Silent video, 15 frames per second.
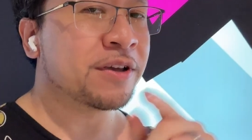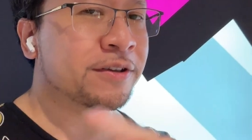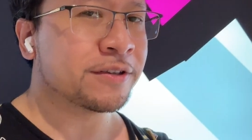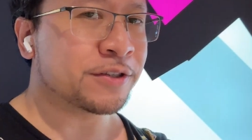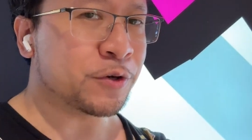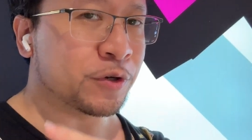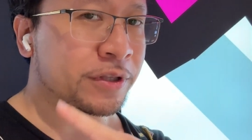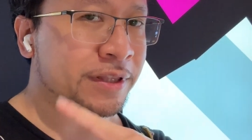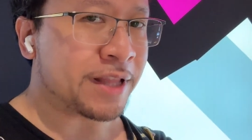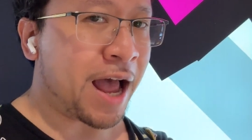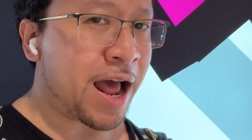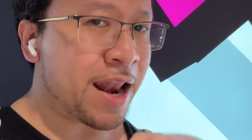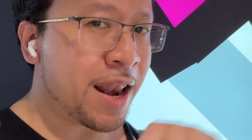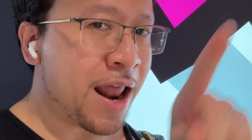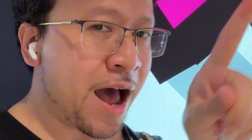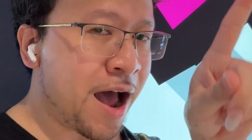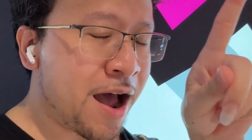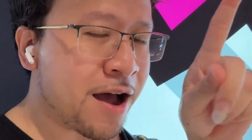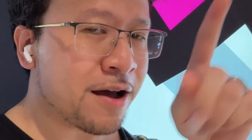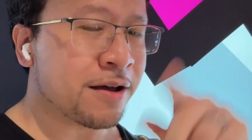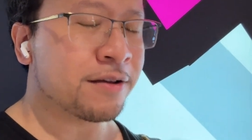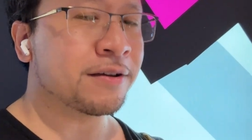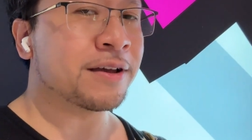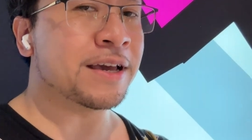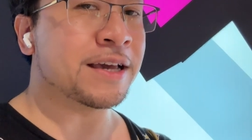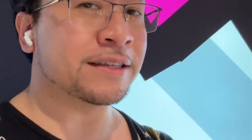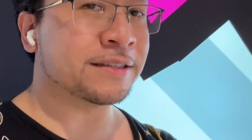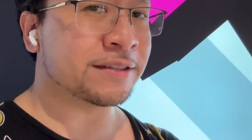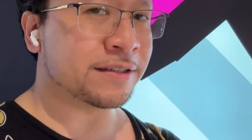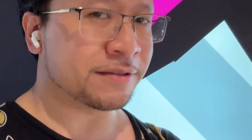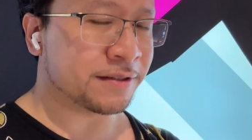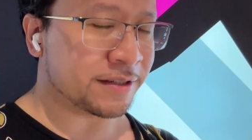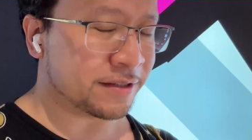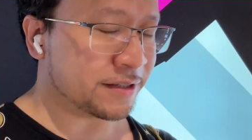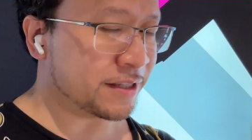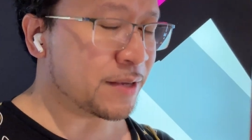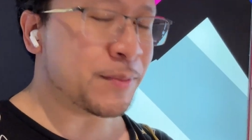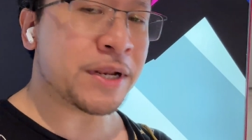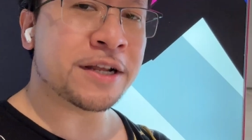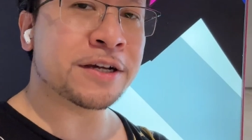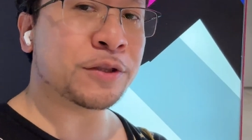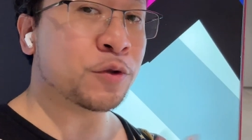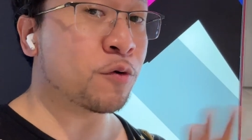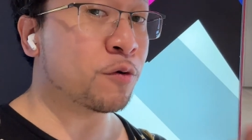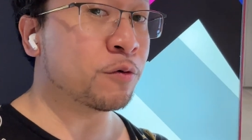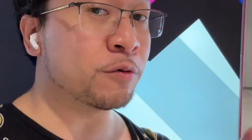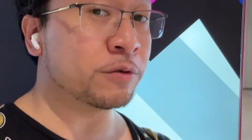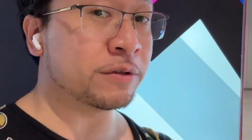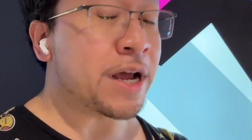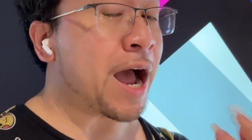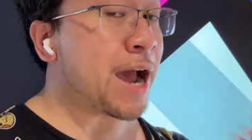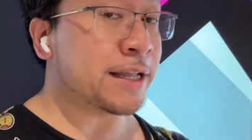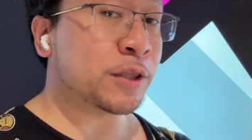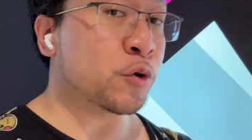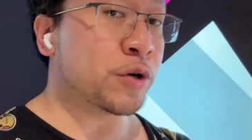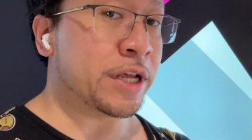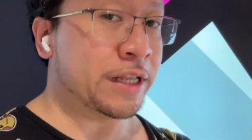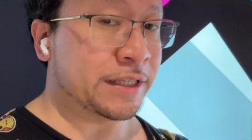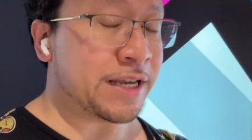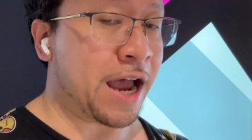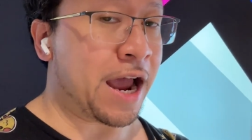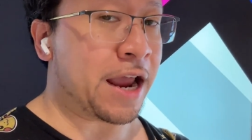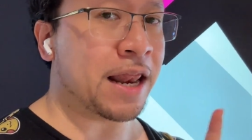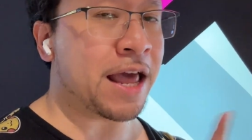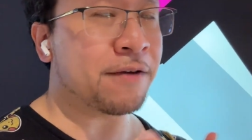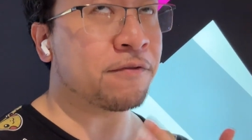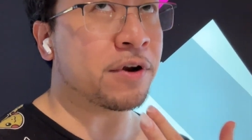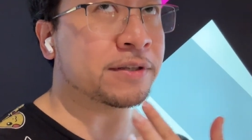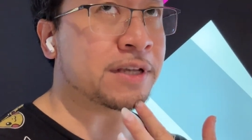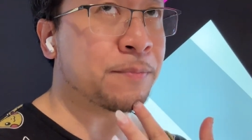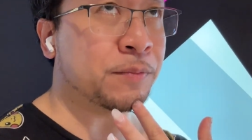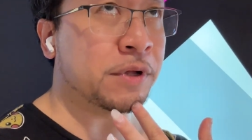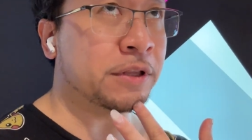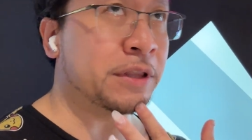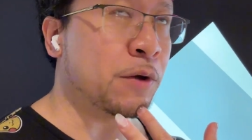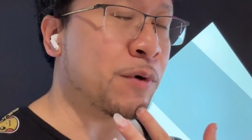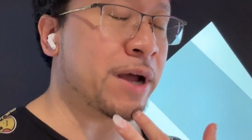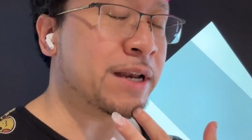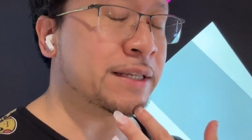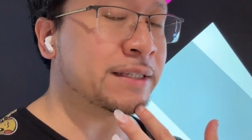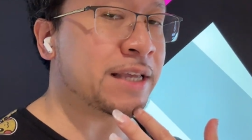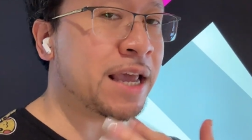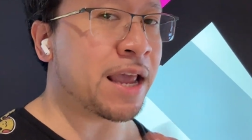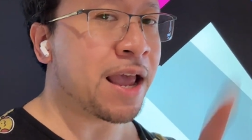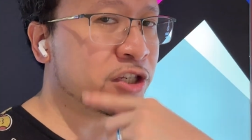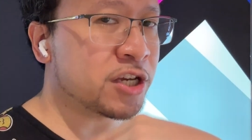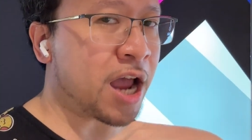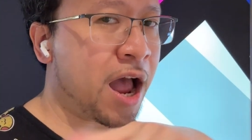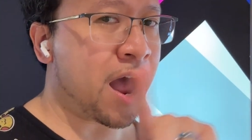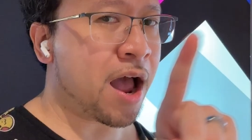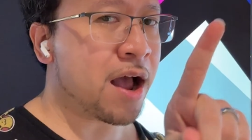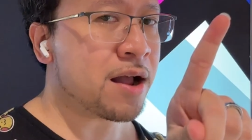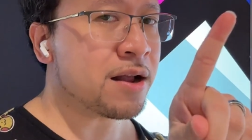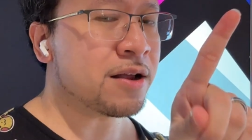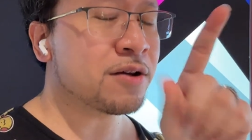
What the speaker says: So tak lah is similar to the high tone in Thai. Like for example, they want to say chang,